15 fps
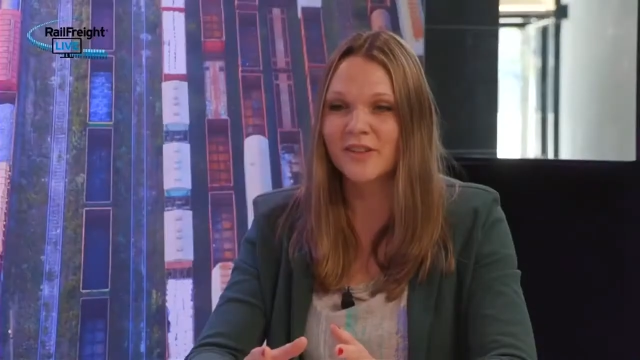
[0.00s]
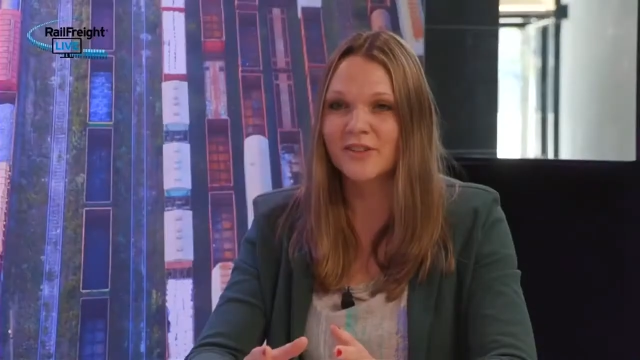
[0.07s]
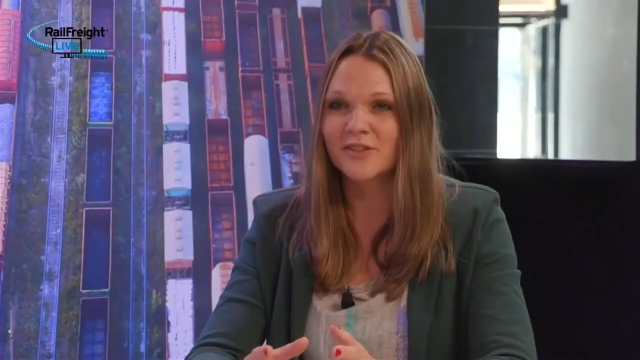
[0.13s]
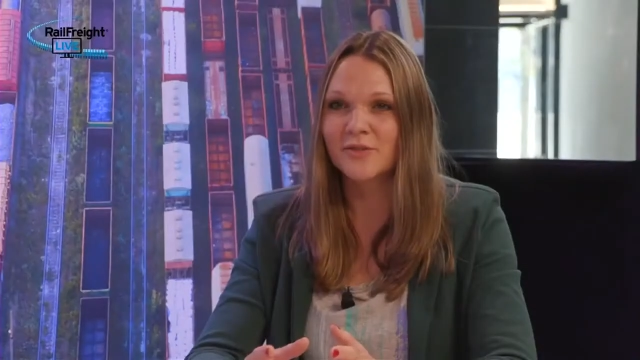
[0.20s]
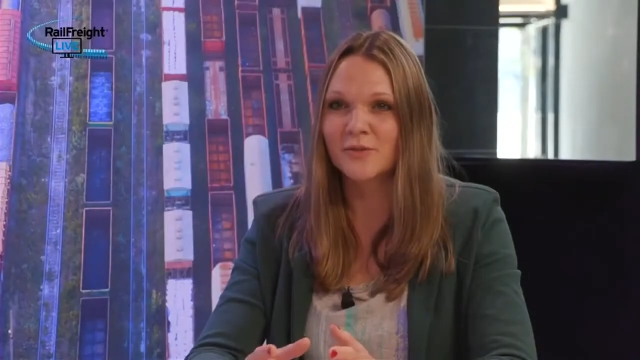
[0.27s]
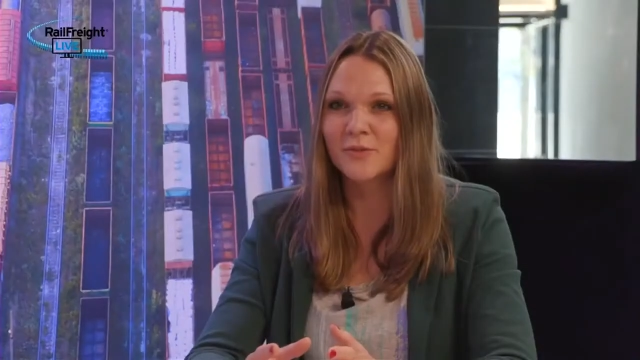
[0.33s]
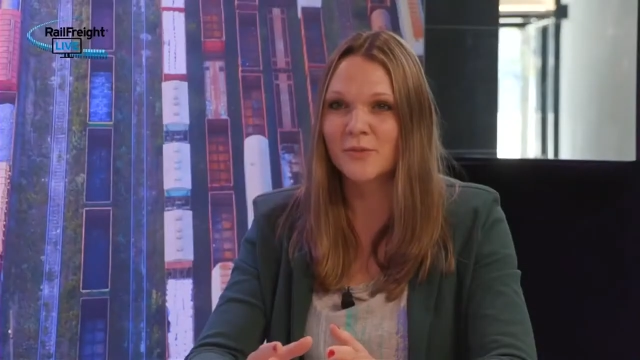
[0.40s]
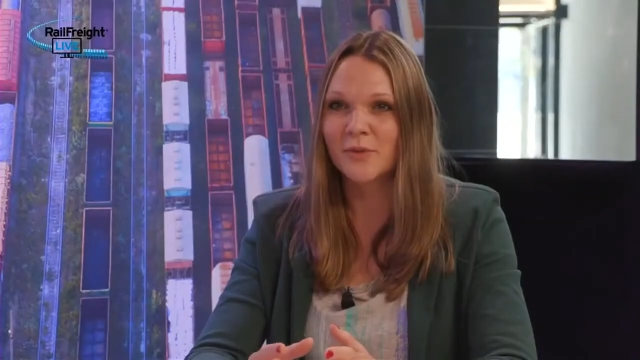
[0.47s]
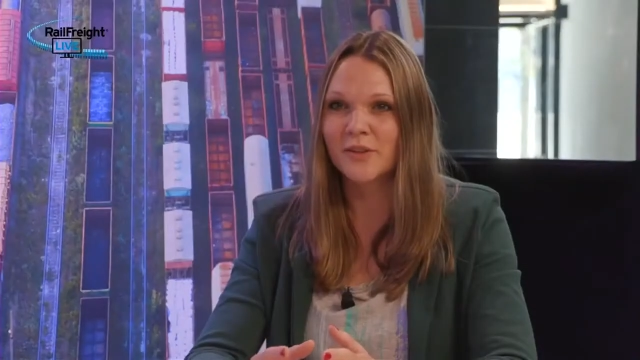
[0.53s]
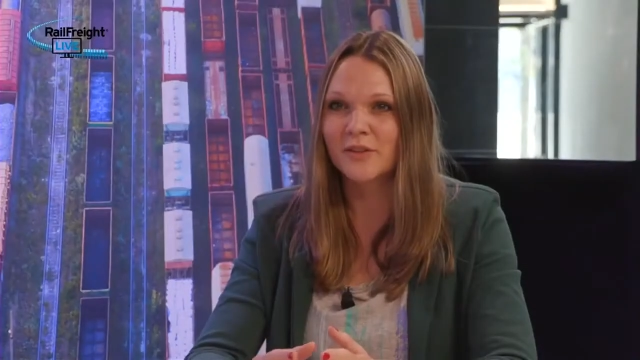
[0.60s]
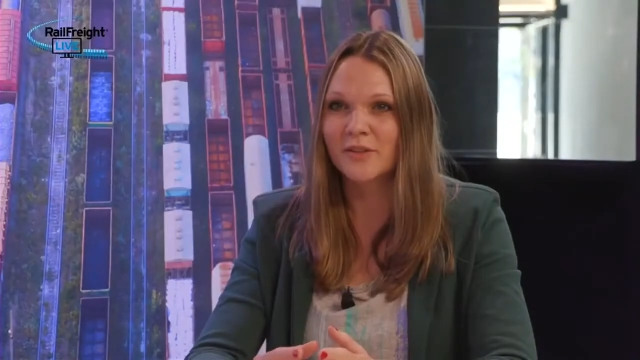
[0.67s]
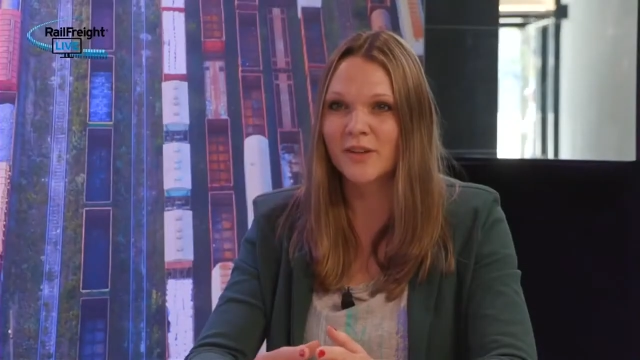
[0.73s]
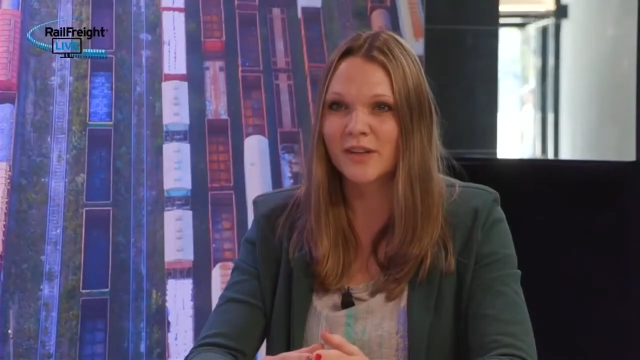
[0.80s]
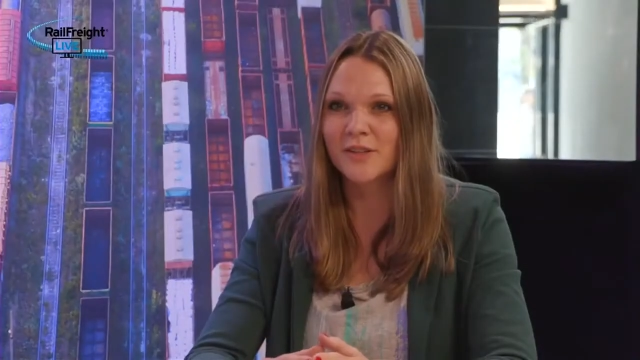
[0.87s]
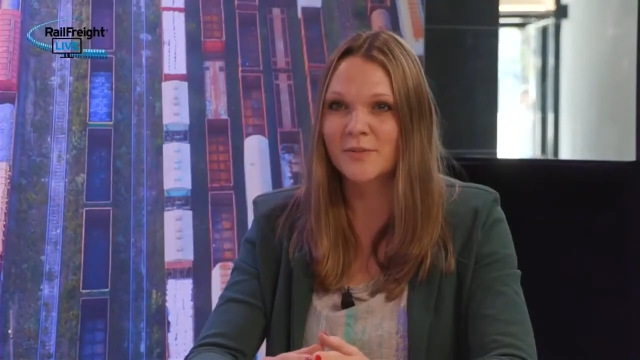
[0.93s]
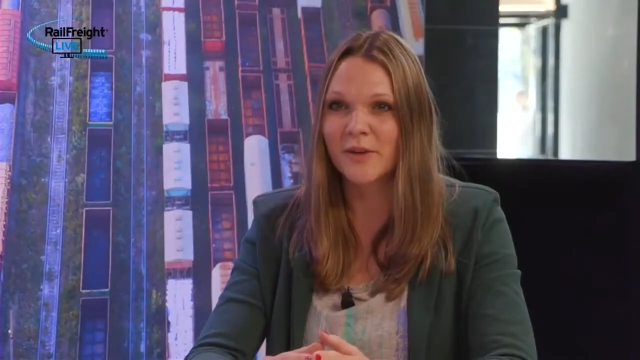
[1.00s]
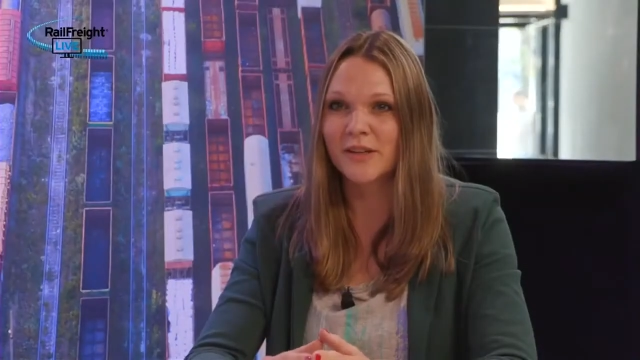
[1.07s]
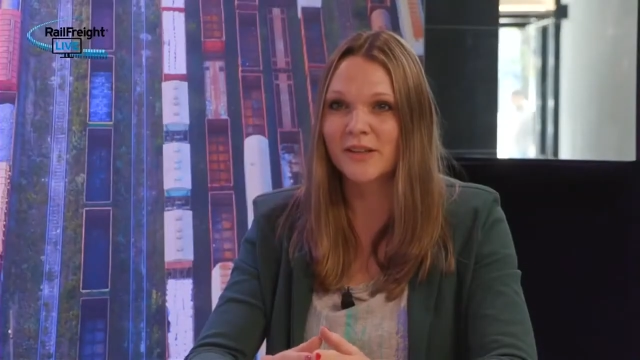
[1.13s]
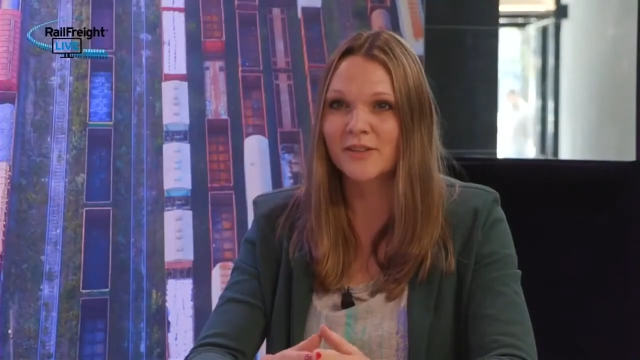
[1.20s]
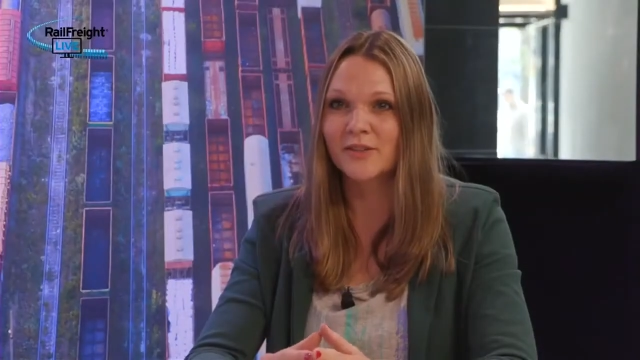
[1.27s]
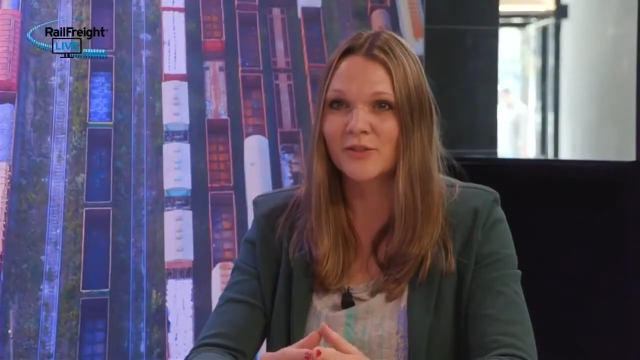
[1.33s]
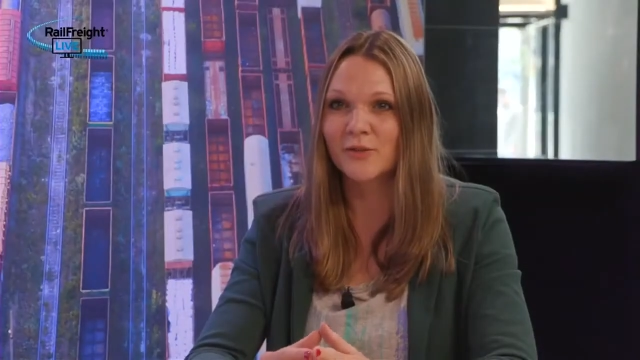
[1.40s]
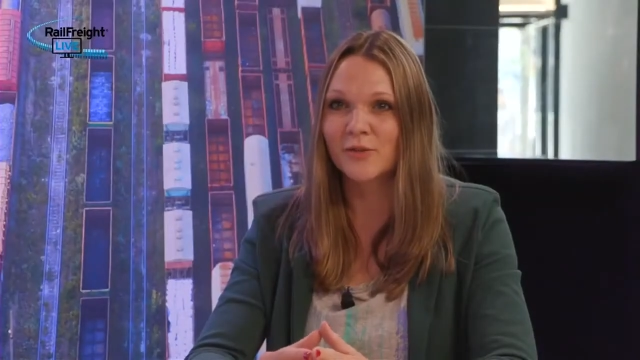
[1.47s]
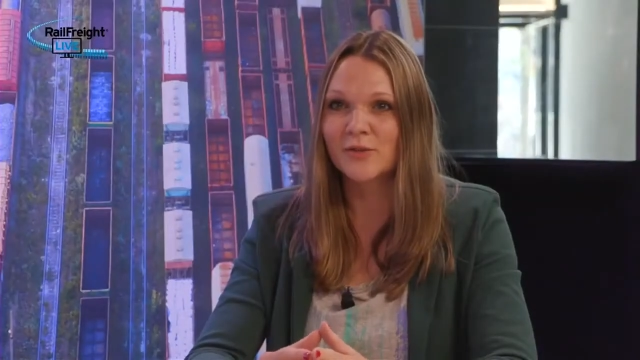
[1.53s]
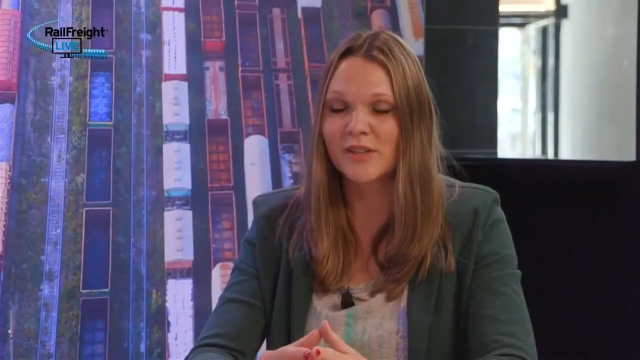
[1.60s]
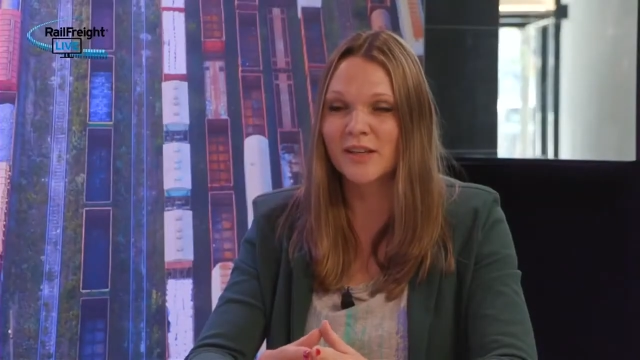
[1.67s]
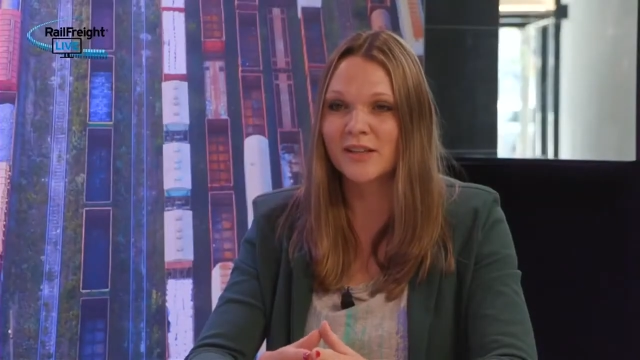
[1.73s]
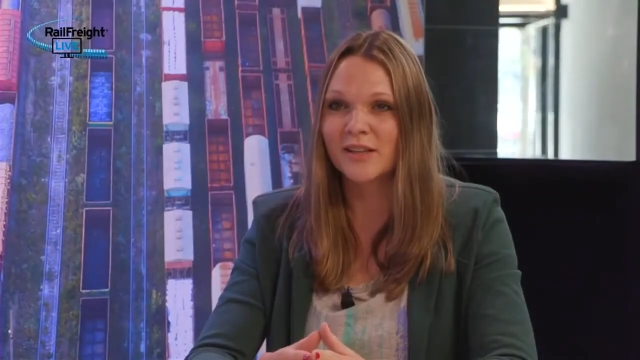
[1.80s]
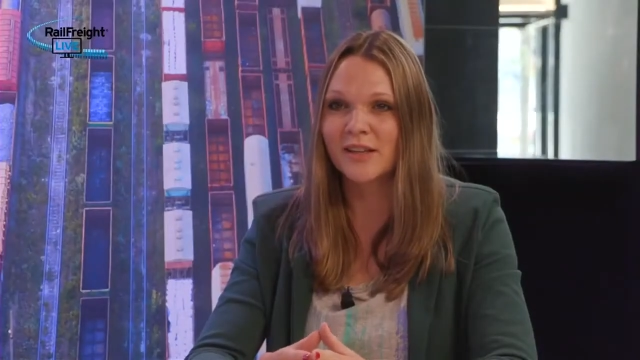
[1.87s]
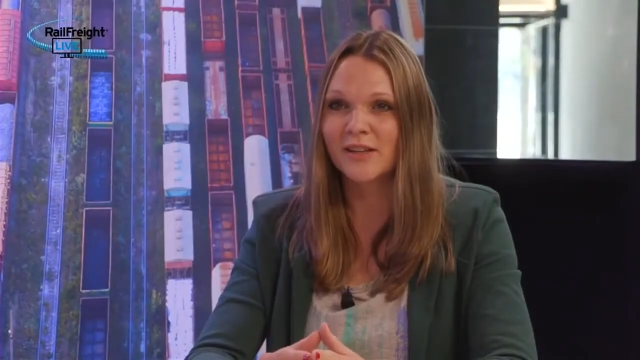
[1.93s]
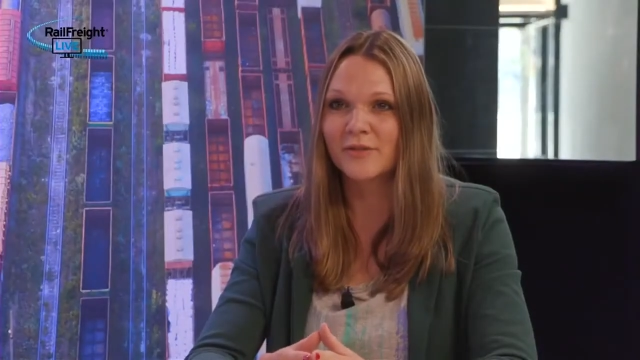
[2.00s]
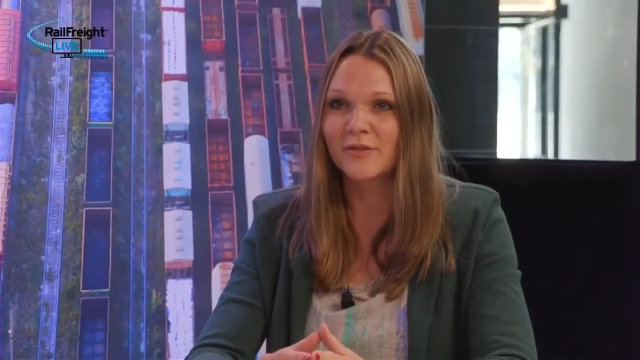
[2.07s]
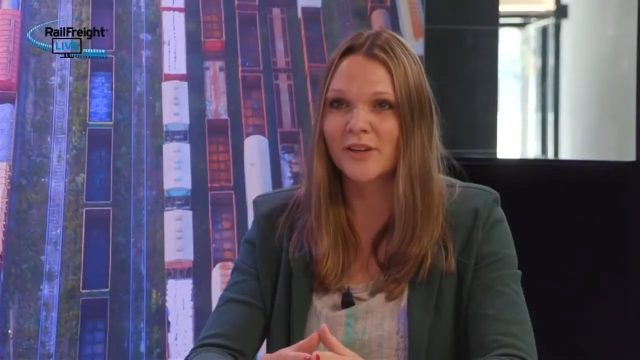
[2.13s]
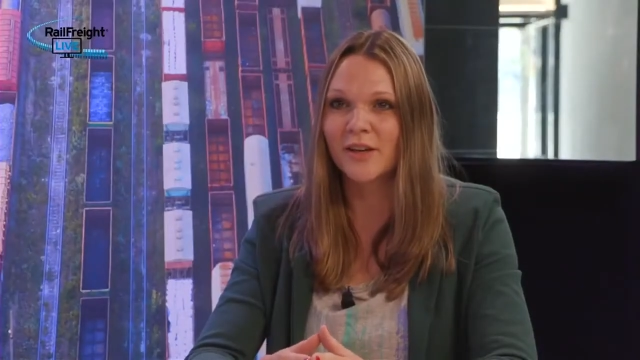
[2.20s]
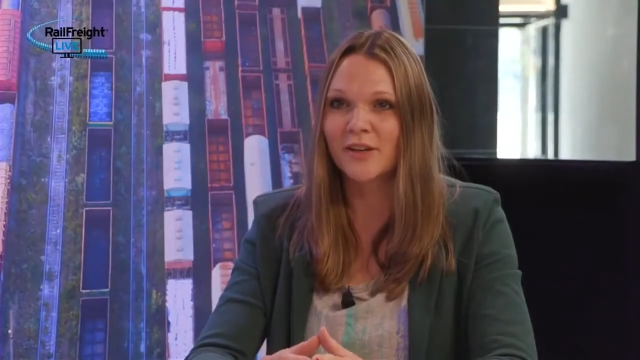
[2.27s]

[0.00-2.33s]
you, when expanding to Scandinavia,